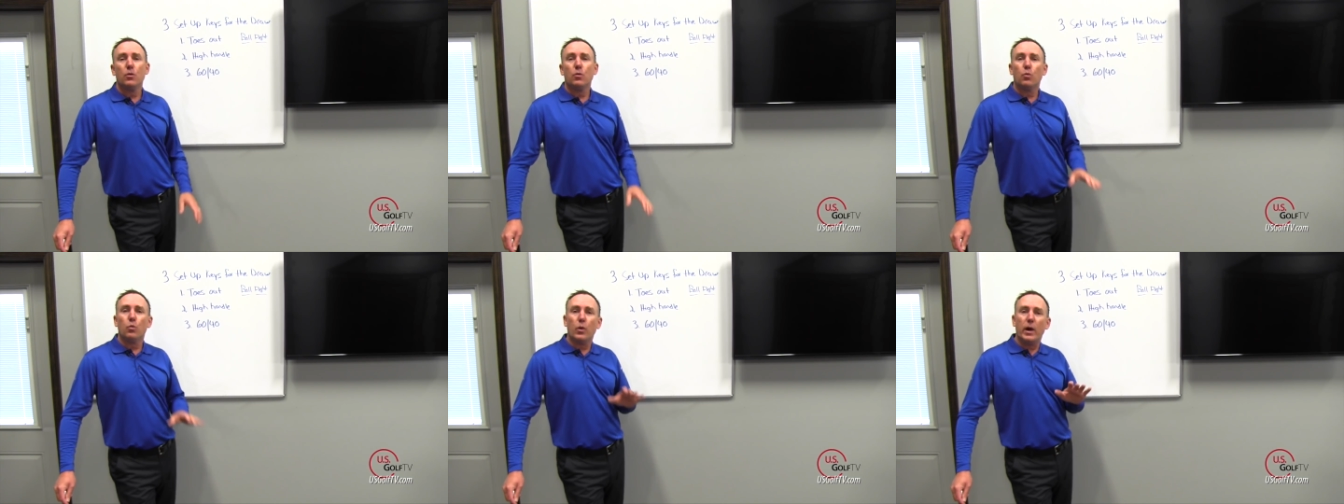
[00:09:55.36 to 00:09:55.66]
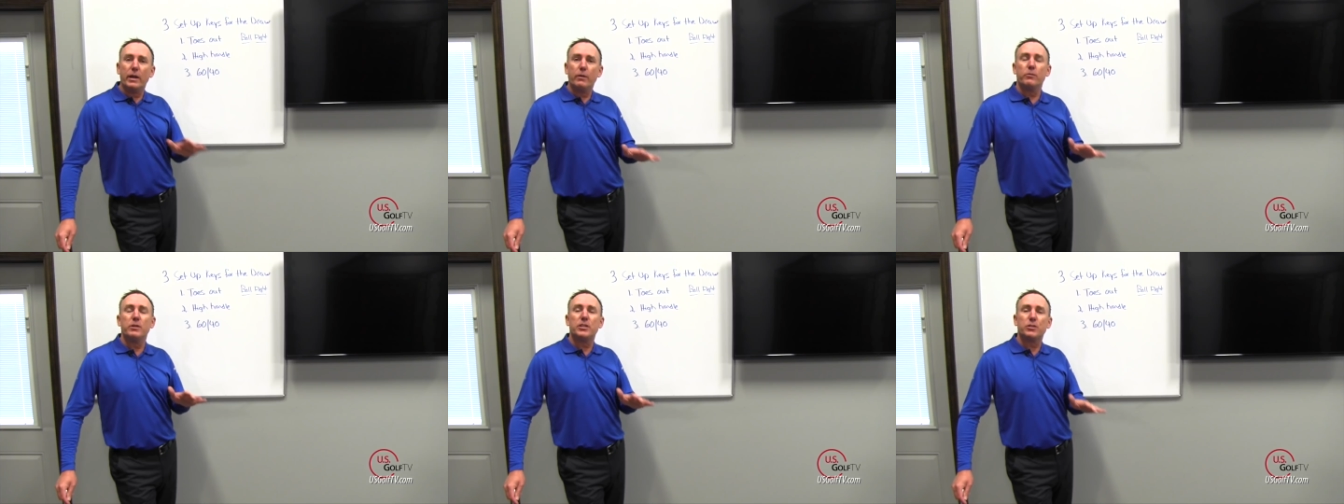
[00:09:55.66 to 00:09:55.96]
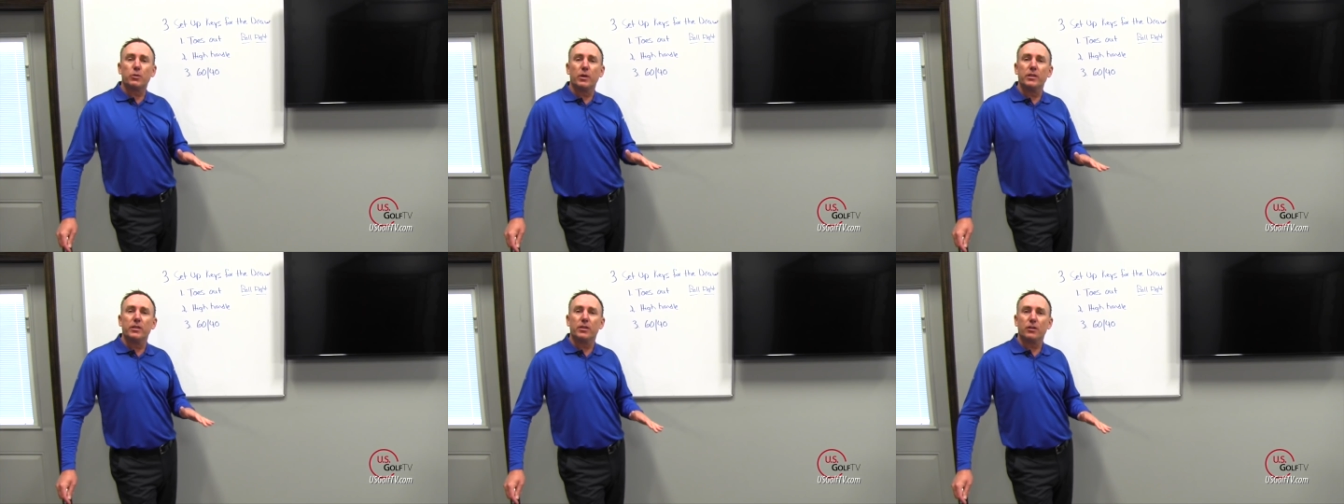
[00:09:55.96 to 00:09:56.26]
When we
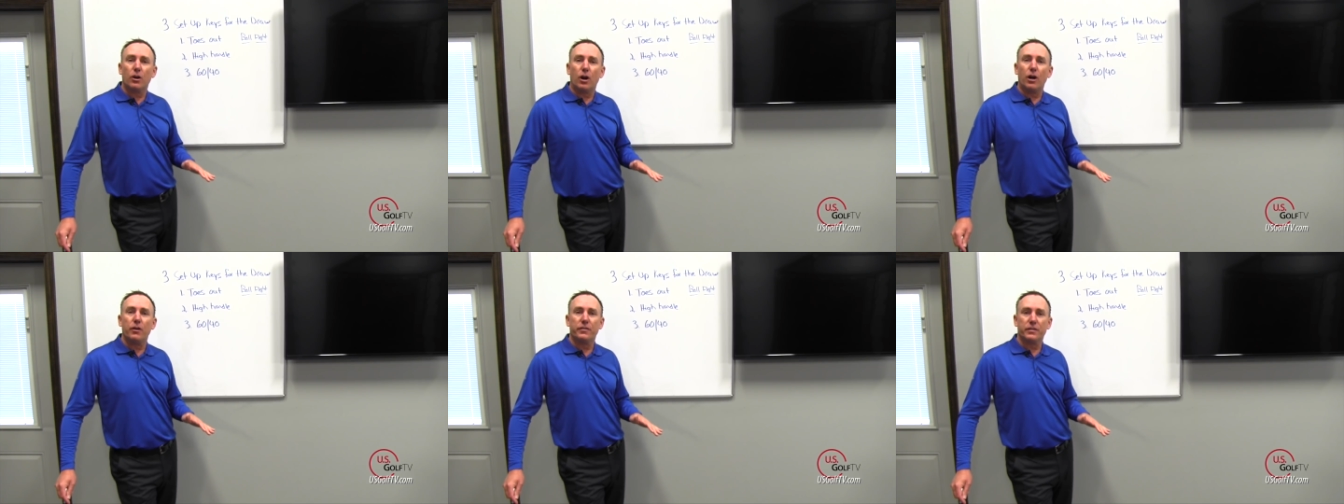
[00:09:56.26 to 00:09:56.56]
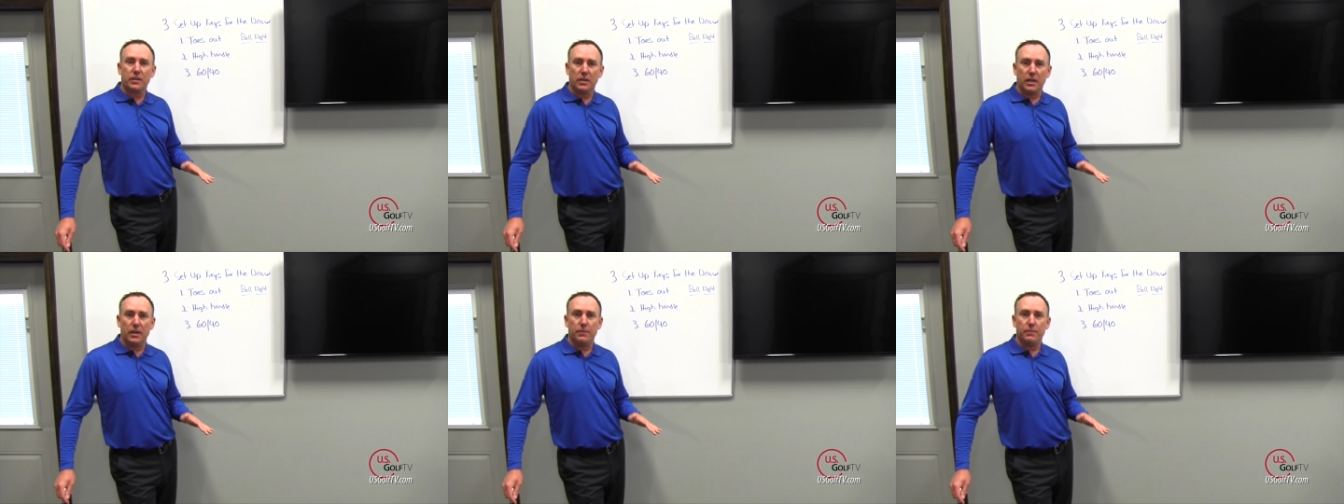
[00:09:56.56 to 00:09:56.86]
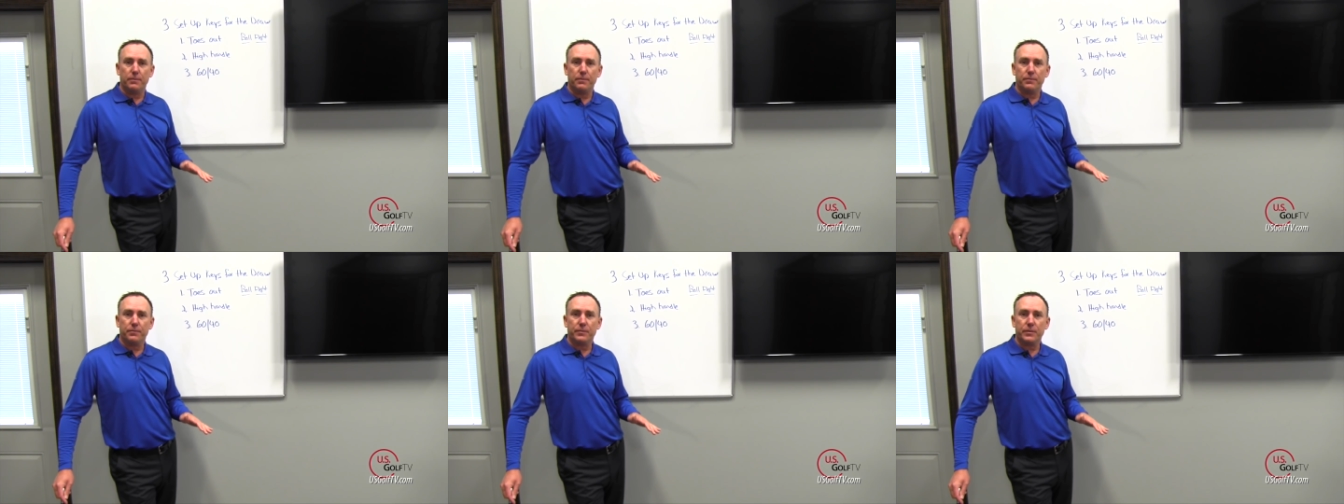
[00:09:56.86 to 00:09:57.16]
swing the golf
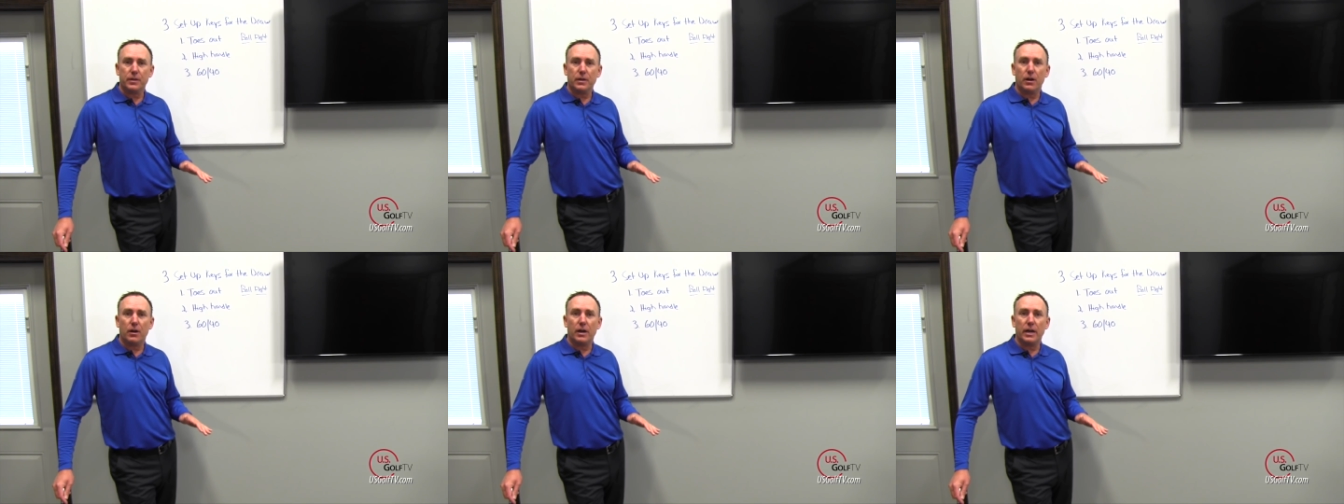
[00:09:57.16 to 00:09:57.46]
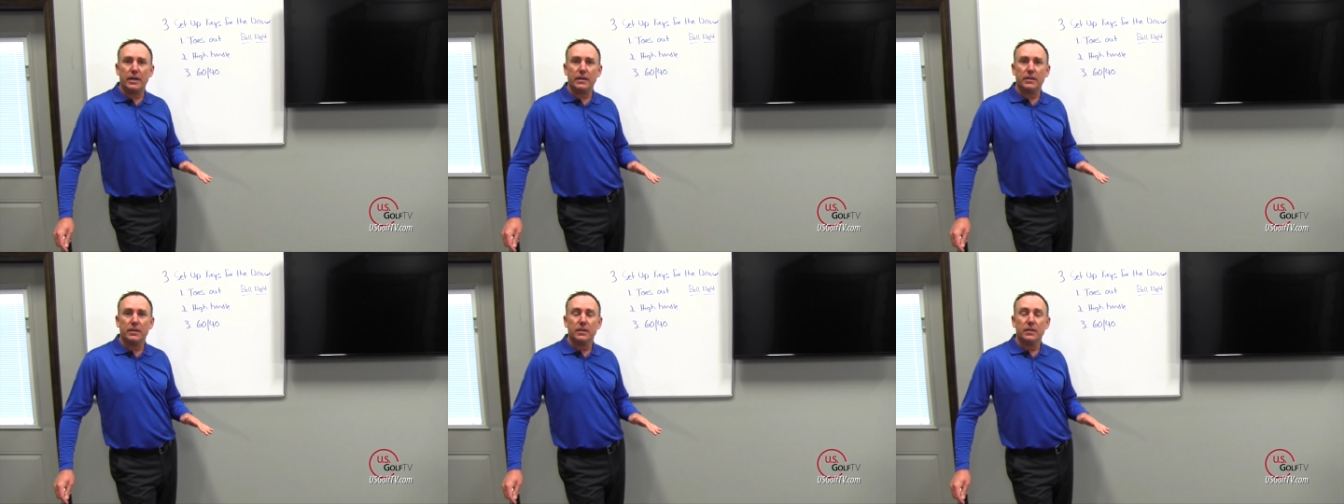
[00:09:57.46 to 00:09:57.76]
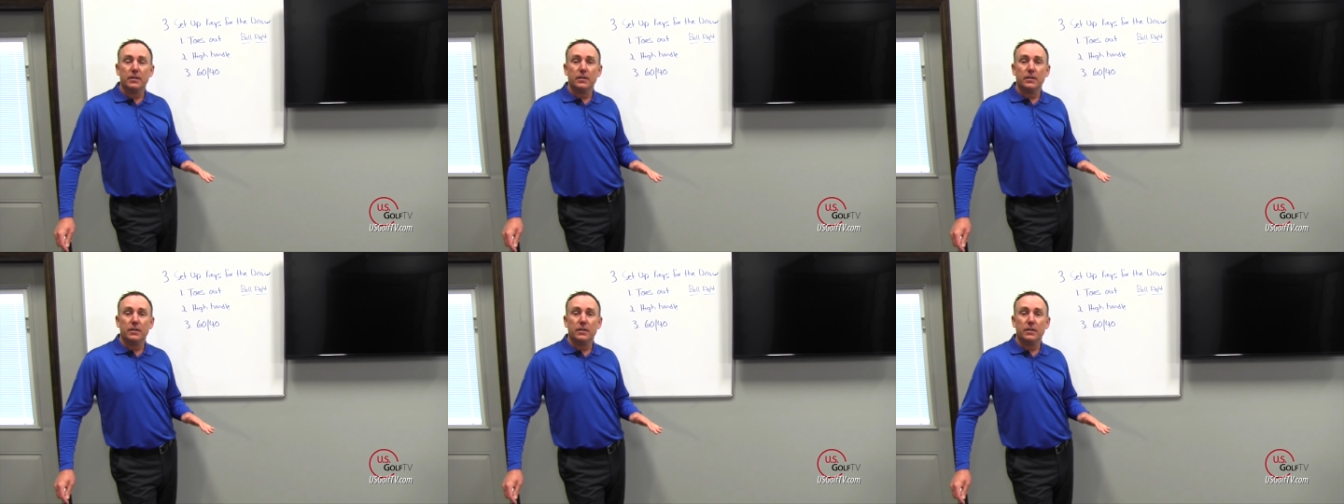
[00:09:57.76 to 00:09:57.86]
club, all right,